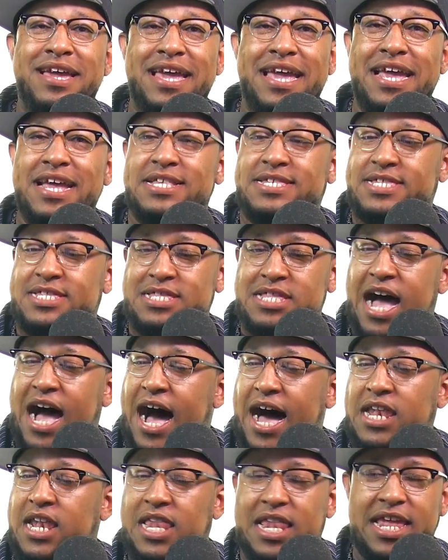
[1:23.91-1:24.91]
is
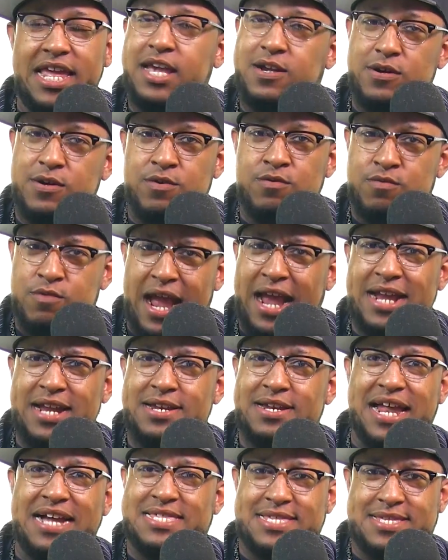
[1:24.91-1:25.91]
not legal,
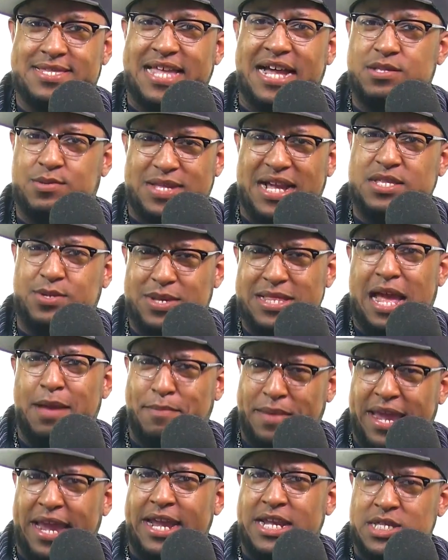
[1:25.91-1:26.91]
right? That's what that
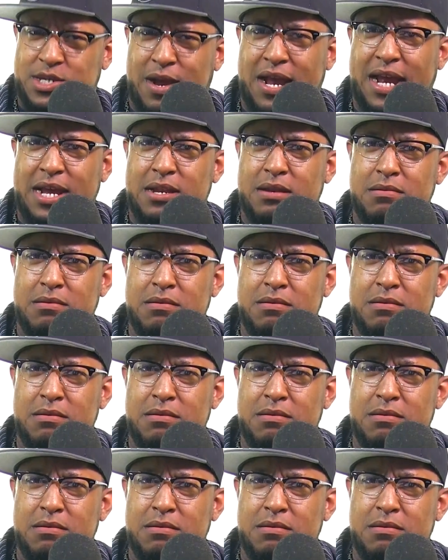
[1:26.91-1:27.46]
means, right?